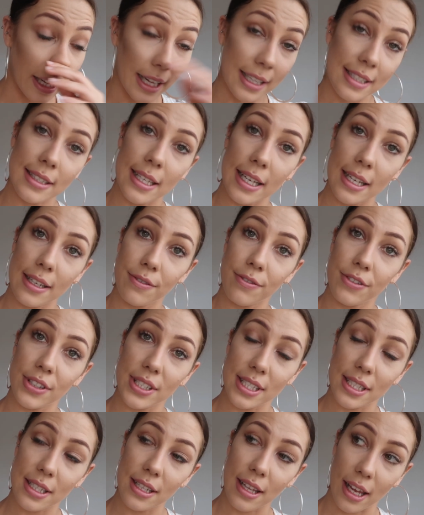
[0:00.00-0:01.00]
that's it.
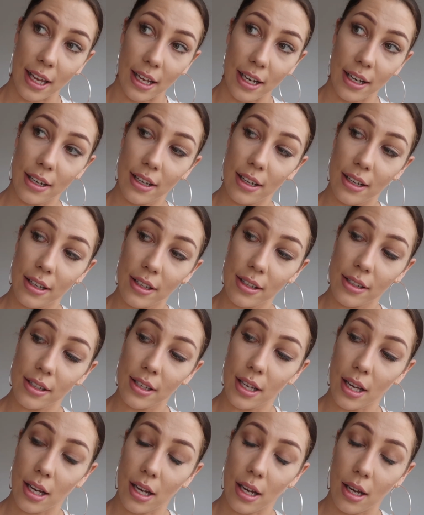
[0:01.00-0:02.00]
then.
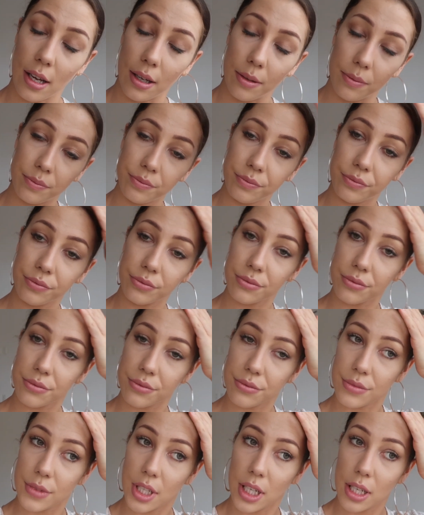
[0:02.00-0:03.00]
Um,
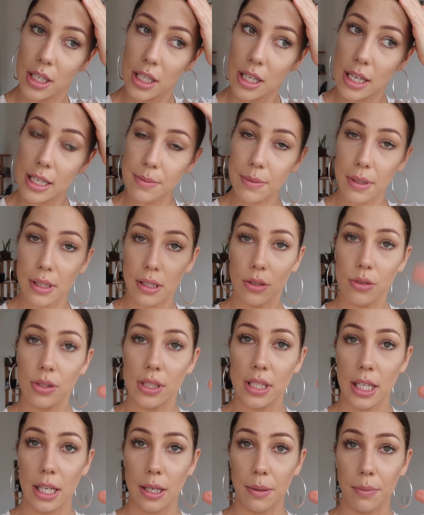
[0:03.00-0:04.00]
that's my little
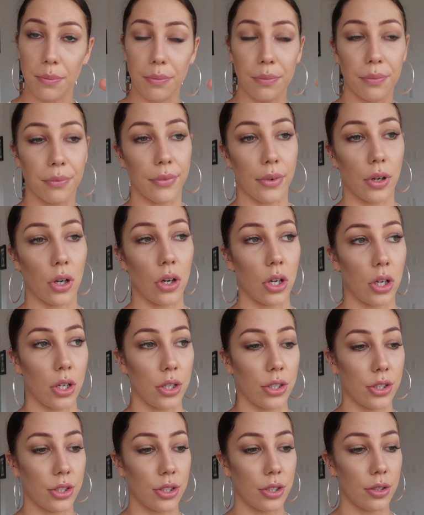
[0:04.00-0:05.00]
tip
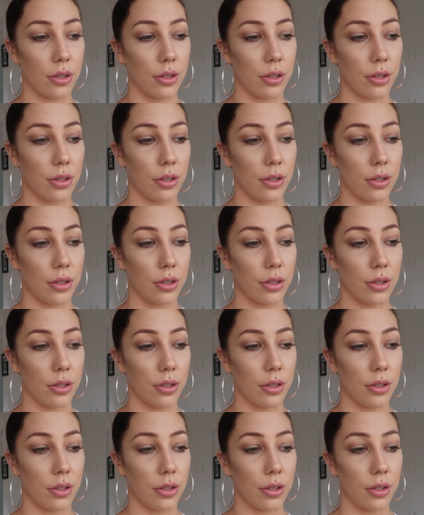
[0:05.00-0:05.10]
on